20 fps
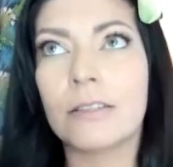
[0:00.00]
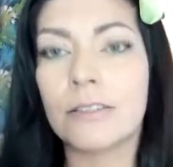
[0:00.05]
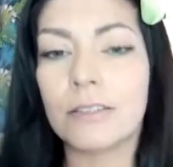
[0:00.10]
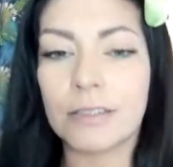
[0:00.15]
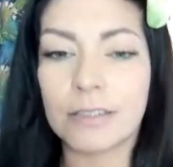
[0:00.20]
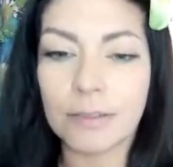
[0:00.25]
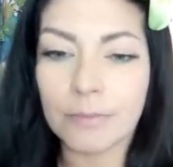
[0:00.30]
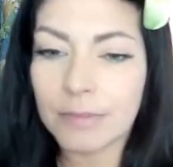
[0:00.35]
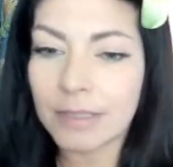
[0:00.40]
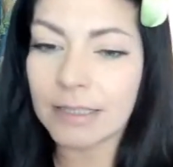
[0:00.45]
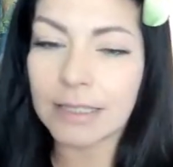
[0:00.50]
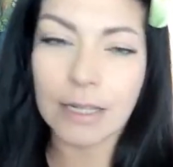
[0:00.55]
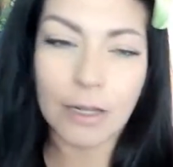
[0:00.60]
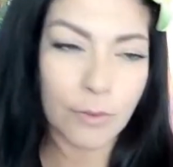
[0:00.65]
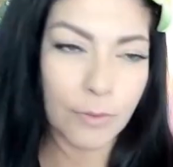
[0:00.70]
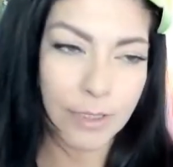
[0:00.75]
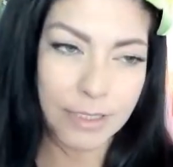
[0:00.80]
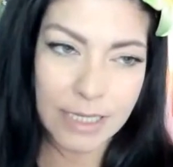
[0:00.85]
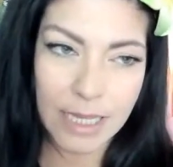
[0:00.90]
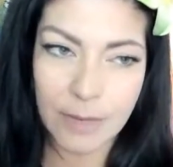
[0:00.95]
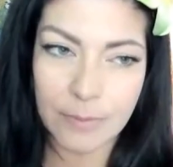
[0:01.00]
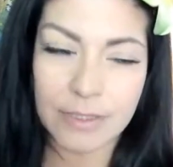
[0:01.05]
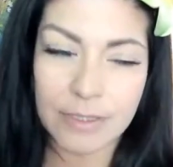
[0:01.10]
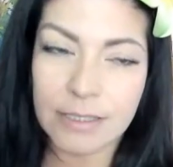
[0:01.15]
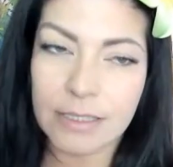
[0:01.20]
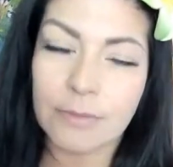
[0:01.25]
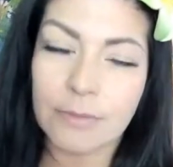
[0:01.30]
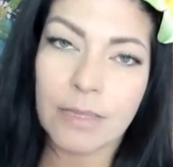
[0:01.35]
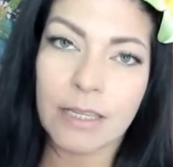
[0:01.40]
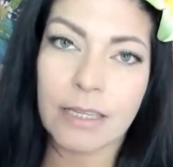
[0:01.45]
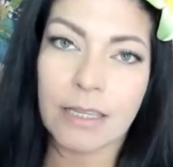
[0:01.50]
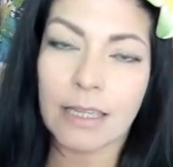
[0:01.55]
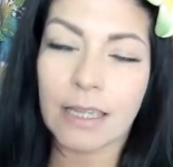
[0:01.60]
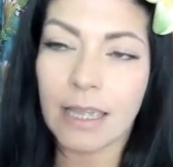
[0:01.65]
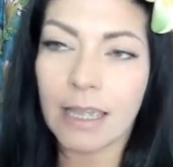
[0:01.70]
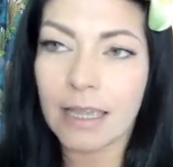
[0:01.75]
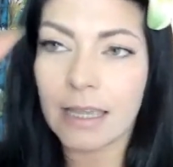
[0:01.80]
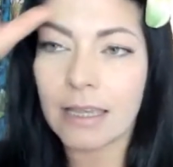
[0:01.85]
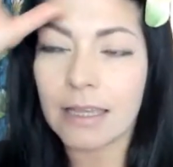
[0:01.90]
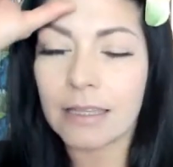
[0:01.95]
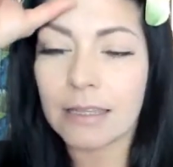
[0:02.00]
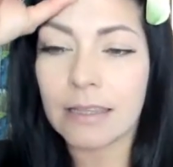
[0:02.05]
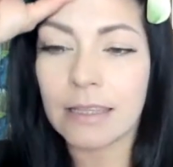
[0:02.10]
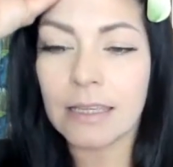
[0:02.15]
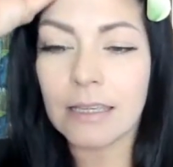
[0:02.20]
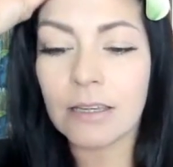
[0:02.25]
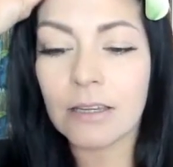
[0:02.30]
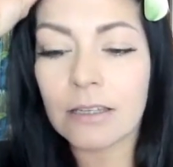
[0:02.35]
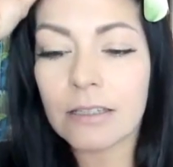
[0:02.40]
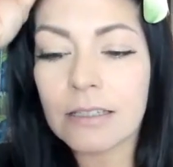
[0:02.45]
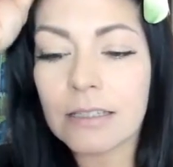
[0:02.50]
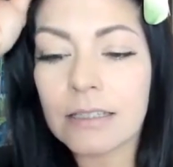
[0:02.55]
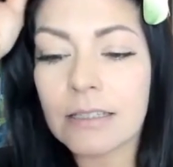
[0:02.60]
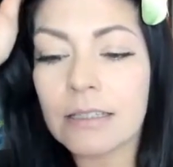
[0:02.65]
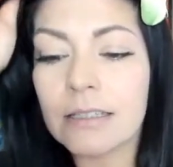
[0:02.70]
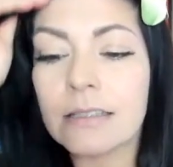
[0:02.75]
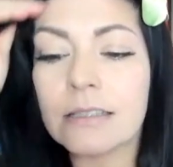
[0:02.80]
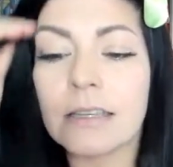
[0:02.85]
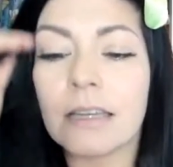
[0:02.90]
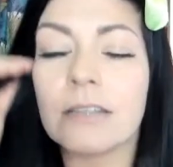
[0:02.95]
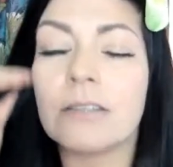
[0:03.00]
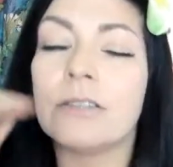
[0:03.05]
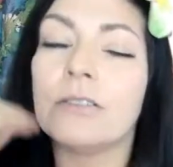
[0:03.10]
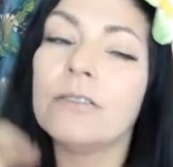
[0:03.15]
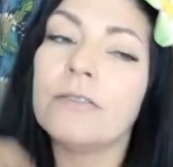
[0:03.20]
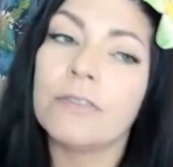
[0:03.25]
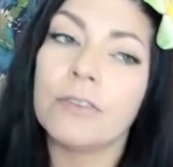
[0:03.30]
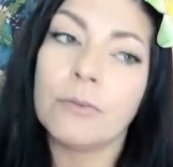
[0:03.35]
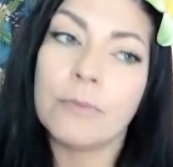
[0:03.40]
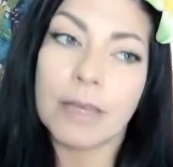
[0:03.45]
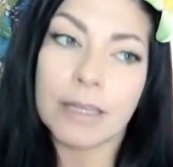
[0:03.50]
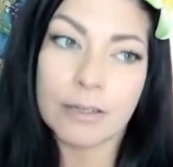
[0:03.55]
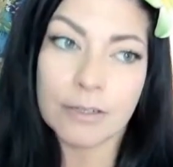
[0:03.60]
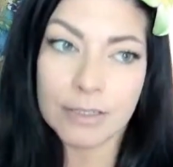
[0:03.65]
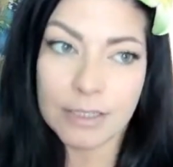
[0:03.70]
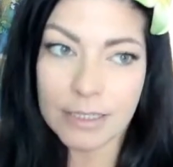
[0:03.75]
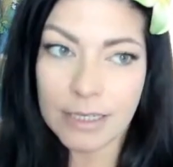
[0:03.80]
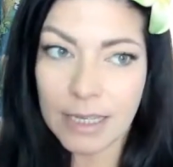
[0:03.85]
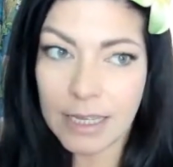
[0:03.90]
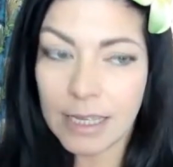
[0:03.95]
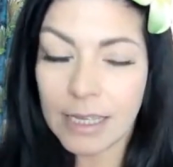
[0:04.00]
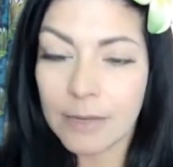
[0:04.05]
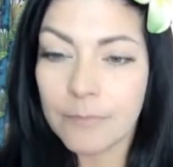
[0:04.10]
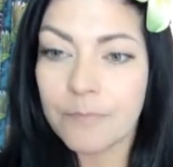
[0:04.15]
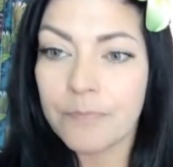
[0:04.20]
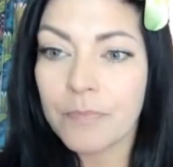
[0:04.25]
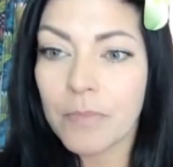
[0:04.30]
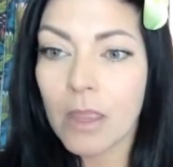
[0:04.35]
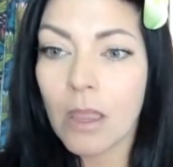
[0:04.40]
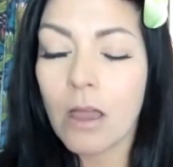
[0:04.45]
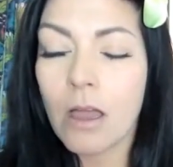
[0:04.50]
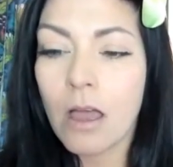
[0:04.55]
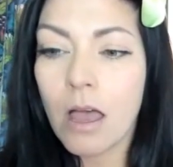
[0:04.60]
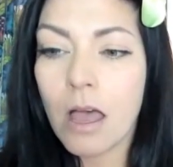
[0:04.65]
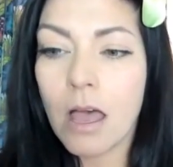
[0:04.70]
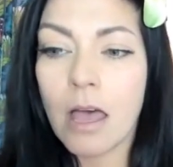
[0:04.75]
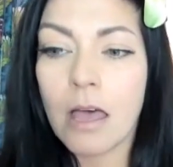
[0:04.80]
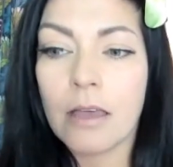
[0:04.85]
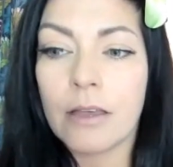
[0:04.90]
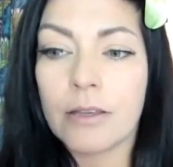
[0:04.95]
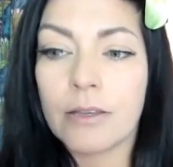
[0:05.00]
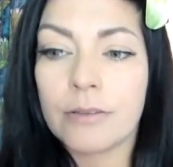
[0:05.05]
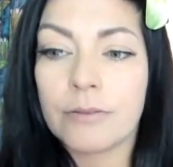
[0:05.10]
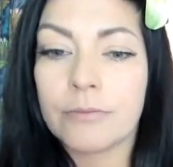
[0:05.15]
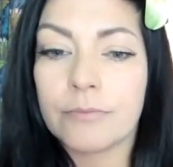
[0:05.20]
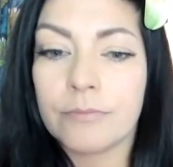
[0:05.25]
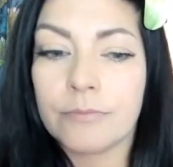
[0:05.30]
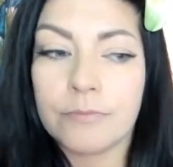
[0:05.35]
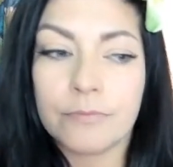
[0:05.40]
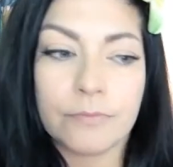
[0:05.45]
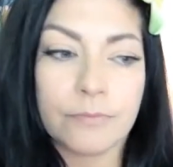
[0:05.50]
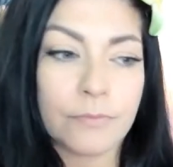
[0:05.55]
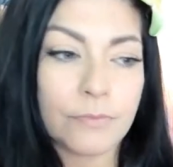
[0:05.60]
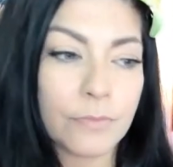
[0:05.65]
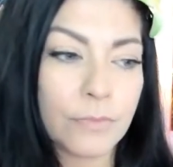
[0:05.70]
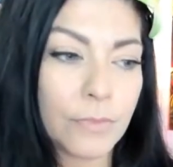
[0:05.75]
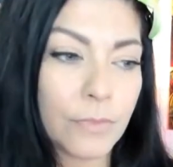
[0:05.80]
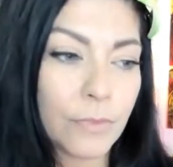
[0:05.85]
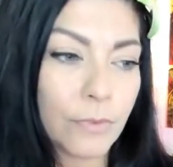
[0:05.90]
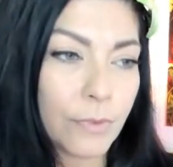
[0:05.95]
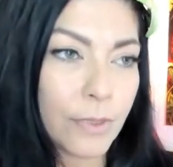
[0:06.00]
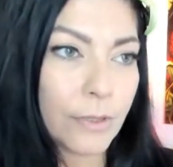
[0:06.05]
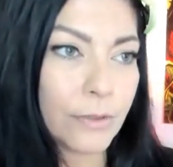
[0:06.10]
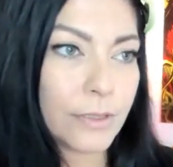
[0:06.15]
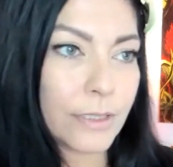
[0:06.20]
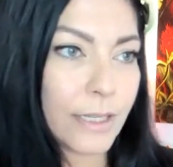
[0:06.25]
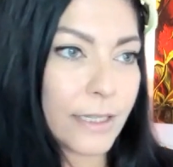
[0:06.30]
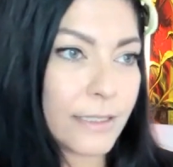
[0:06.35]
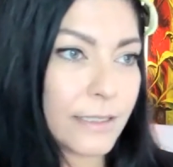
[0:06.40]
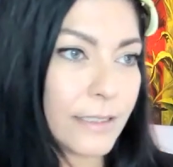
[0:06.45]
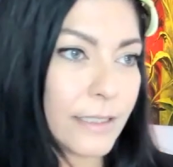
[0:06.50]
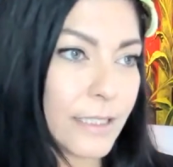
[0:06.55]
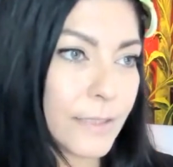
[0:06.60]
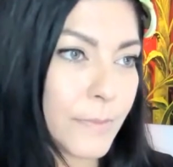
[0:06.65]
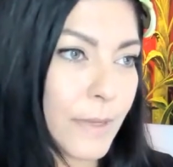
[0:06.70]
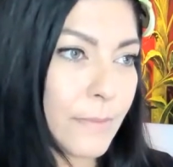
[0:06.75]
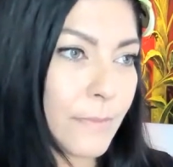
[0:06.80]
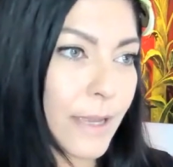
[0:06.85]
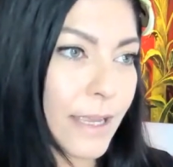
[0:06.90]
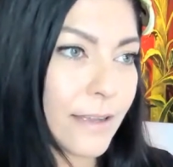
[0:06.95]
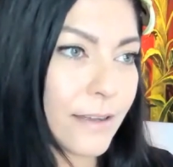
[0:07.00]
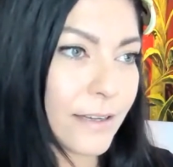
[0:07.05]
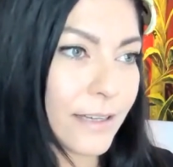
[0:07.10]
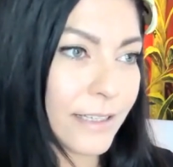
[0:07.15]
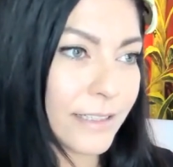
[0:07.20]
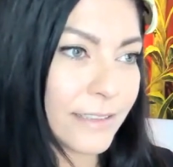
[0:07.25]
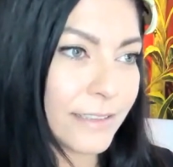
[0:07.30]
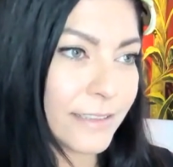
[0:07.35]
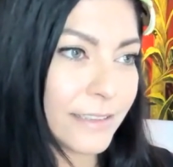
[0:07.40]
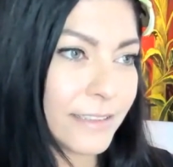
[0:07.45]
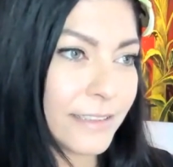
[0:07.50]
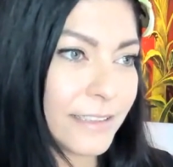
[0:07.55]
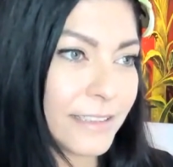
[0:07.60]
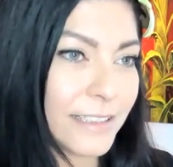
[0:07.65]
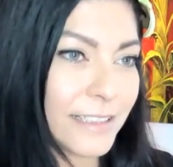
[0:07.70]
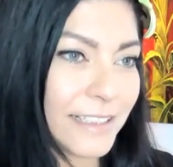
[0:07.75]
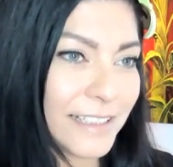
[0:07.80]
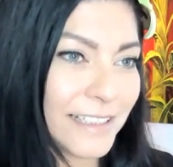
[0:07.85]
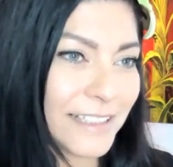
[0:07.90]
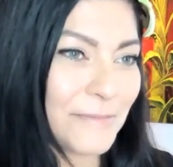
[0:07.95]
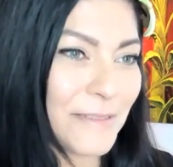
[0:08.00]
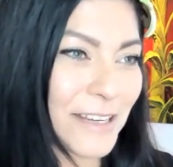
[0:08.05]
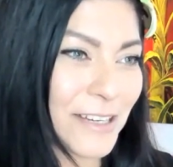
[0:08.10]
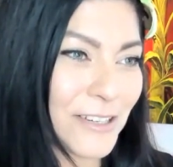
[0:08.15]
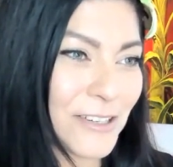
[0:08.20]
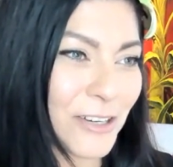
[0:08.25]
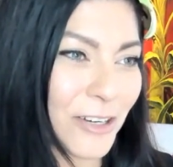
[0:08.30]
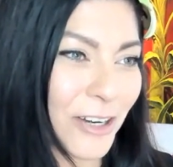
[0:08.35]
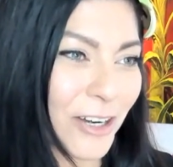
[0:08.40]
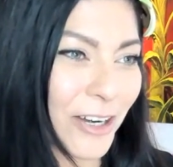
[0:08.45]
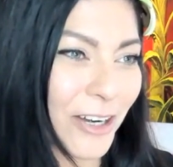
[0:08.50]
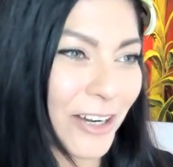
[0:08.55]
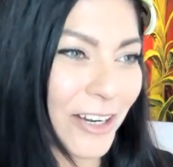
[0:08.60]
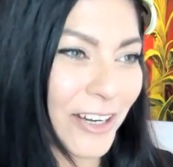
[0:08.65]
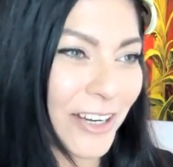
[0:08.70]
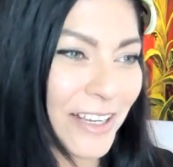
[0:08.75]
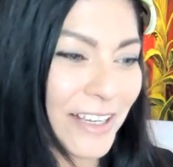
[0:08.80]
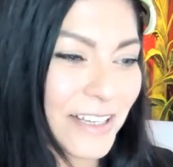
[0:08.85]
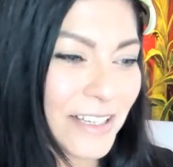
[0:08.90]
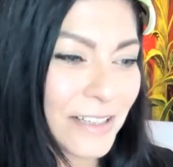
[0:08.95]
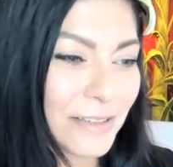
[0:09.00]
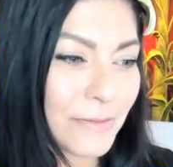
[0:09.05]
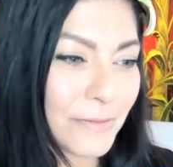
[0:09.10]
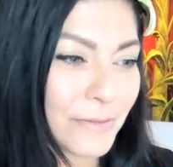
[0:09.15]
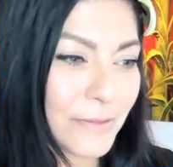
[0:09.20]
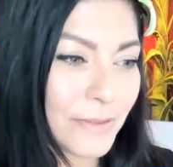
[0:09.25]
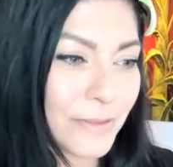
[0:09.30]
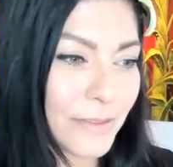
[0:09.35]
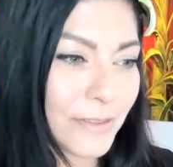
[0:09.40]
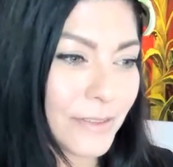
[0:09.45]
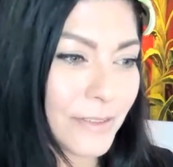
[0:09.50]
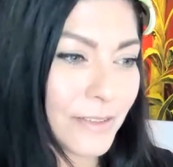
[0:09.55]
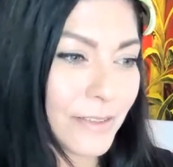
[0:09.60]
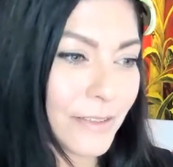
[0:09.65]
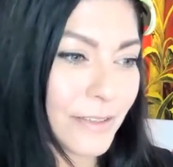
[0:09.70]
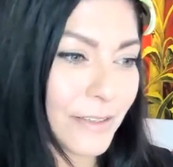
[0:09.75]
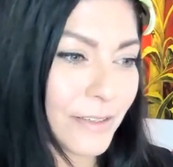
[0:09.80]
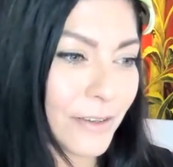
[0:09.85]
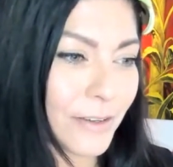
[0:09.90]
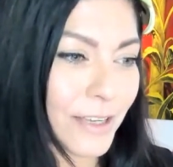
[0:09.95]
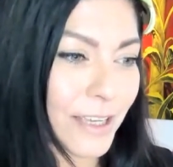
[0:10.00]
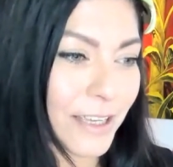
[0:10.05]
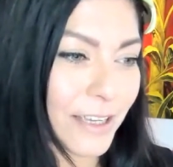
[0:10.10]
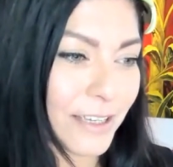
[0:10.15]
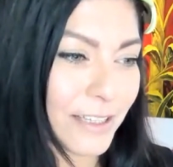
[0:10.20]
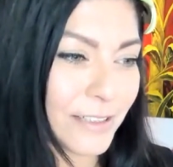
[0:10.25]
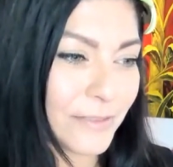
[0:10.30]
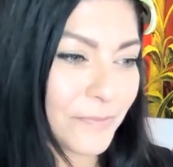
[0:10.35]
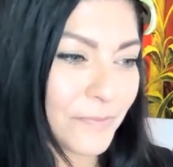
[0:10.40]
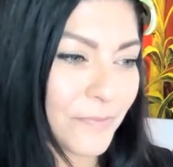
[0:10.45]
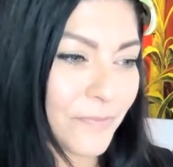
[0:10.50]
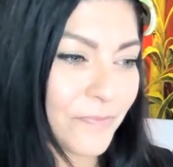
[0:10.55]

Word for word: just something that always happens to me. And thank goodness I do feel better today. Um, well, hold on. Is my mic on? Just making sure. Okay, good.